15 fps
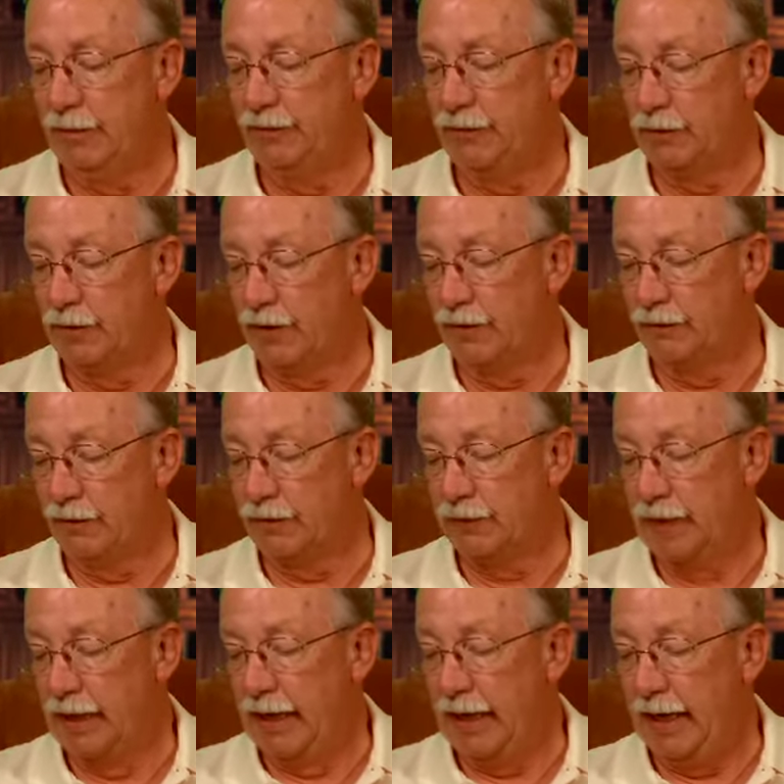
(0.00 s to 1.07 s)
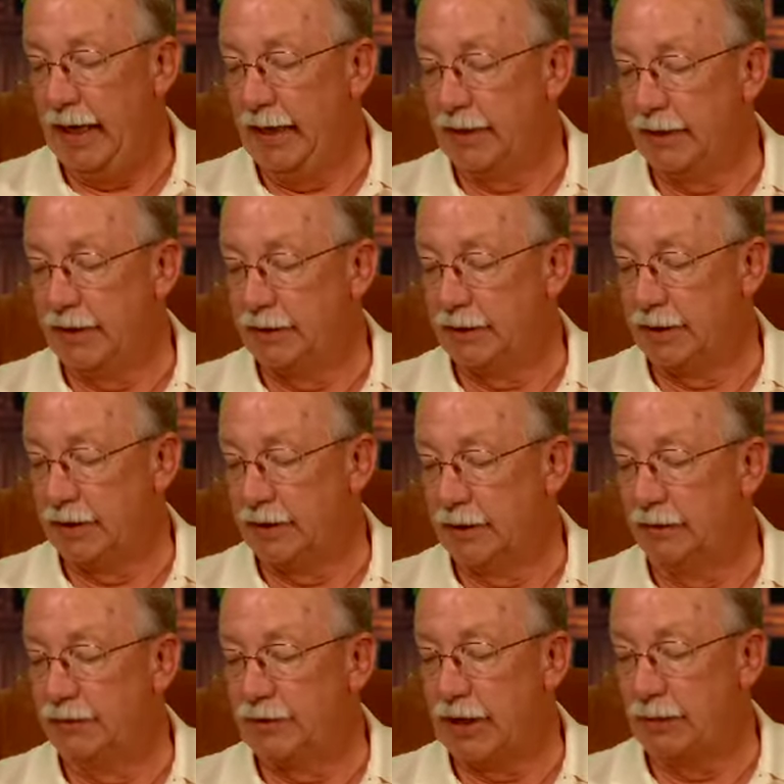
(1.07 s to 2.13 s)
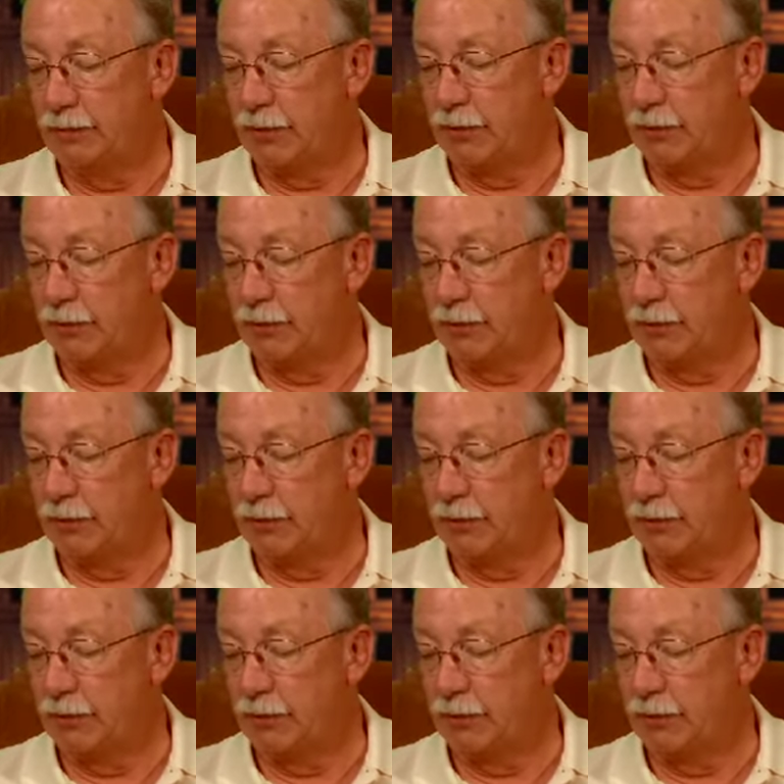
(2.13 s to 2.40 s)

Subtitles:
And if you go to verse 8, he says, of chapter